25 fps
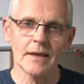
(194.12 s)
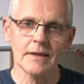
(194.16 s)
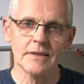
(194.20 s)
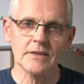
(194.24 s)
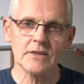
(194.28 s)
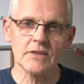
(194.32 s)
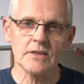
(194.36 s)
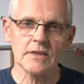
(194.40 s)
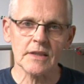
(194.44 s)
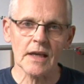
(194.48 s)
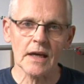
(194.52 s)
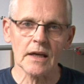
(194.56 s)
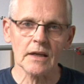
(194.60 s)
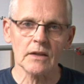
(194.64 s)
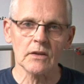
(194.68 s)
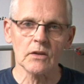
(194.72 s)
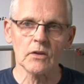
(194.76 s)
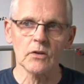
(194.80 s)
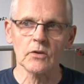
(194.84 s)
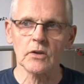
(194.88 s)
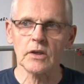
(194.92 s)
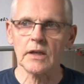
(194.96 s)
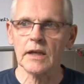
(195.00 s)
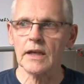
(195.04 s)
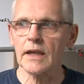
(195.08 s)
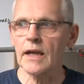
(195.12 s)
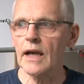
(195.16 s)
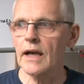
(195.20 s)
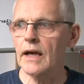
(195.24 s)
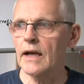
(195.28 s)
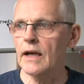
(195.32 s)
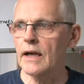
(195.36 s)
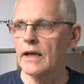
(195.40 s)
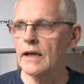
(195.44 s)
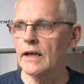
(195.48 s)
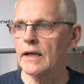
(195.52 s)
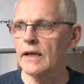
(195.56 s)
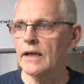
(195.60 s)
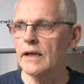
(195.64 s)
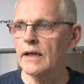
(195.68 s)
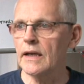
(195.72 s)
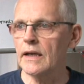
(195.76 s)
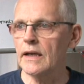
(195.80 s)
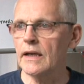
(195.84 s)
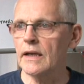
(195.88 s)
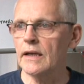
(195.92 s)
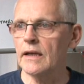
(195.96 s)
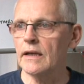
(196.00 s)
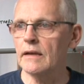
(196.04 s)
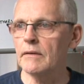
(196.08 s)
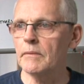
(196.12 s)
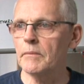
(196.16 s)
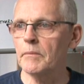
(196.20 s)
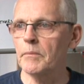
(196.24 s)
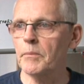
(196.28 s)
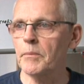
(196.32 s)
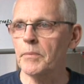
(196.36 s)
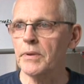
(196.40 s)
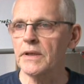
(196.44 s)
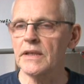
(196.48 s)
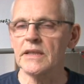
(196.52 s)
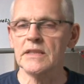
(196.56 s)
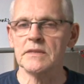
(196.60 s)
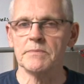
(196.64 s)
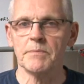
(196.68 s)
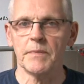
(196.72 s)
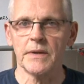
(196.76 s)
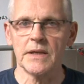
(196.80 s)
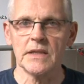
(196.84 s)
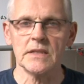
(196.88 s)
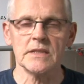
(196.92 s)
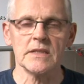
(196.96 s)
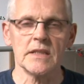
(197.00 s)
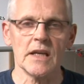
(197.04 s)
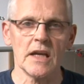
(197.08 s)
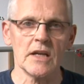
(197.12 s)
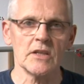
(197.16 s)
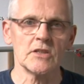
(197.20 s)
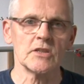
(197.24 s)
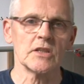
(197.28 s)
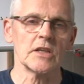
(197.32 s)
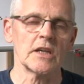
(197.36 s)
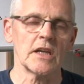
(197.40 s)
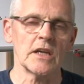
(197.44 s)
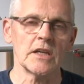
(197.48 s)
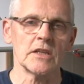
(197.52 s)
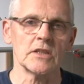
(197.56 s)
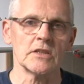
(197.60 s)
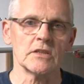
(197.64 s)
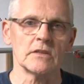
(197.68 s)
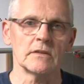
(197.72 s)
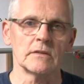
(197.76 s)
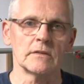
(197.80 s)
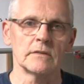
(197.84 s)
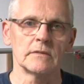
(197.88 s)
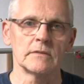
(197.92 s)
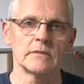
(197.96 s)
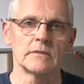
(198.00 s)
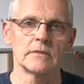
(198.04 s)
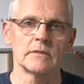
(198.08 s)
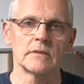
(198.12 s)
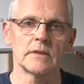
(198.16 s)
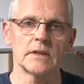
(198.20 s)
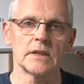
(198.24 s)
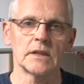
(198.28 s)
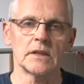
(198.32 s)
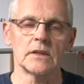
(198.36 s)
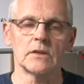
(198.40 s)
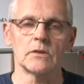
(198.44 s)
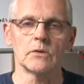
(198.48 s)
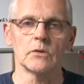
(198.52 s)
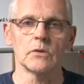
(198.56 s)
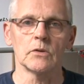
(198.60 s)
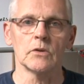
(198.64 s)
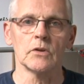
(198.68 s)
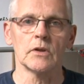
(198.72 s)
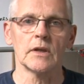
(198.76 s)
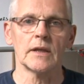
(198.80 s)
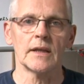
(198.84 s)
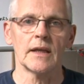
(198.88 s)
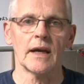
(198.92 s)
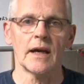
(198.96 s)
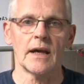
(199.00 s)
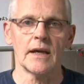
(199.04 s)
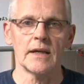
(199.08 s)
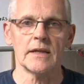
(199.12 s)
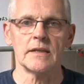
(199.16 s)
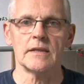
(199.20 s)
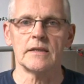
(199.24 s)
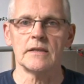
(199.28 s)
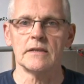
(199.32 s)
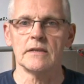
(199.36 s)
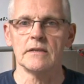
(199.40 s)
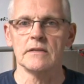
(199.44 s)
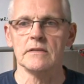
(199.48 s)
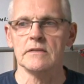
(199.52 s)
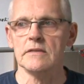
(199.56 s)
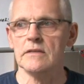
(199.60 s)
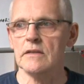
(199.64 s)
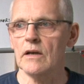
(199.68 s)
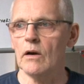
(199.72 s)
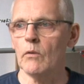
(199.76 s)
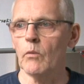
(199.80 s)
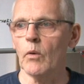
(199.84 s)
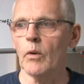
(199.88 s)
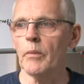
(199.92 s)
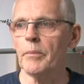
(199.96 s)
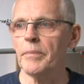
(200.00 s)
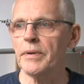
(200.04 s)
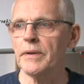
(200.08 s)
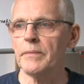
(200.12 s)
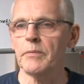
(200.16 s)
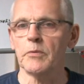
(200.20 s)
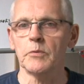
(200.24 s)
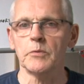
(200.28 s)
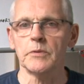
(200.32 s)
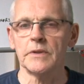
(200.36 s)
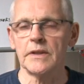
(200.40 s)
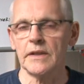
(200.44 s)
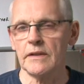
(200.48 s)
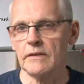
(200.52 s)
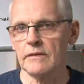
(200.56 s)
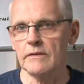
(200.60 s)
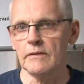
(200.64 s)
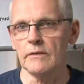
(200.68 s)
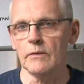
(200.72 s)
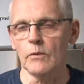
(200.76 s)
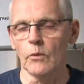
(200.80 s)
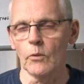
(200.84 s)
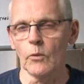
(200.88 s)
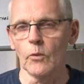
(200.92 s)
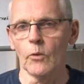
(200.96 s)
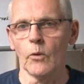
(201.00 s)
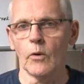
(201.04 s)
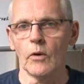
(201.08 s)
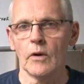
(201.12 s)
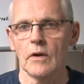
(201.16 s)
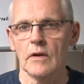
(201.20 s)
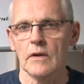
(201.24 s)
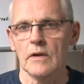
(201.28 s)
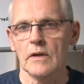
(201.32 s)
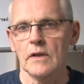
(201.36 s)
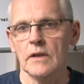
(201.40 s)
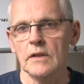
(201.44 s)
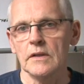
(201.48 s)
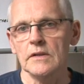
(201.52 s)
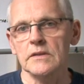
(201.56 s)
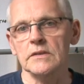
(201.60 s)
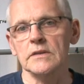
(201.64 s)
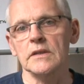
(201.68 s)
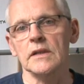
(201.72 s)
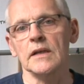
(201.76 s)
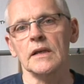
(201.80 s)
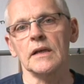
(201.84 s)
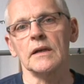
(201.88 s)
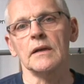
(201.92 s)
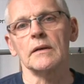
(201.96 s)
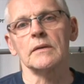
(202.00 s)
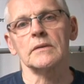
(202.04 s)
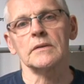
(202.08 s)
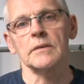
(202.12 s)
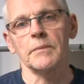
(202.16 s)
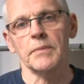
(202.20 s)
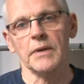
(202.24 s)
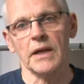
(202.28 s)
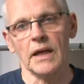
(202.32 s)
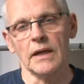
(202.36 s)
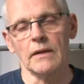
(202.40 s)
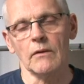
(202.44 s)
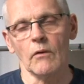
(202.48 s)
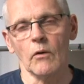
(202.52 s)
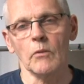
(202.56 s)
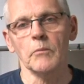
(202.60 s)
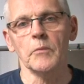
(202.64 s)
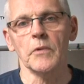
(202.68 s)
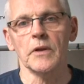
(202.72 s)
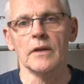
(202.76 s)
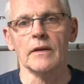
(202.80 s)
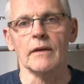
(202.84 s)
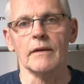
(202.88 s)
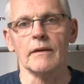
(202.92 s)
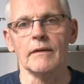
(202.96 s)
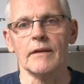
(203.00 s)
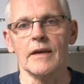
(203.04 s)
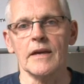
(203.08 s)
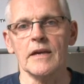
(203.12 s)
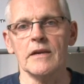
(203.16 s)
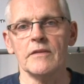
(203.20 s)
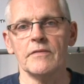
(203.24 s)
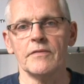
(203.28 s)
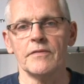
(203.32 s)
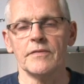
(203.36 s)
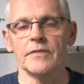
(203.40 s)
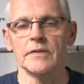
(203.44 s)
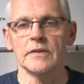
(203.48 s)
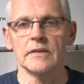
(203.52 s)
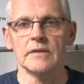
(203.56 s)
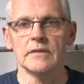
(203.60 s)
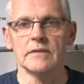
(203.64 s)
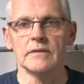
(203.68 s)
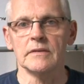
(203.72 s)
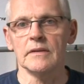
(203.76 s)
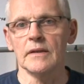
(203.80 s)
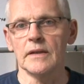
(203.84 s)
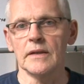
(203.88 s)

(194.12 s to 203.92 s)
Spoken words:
start looking at a place-based education, you know, looking at ideas of what people need to know to be getting on with their life and